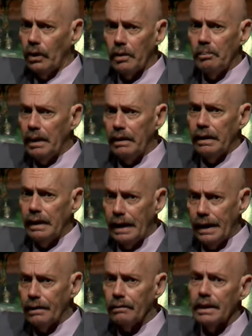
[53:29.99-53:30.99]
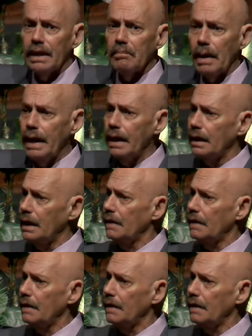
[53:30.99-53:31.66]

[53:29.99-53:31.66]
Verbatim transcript: could be healed in man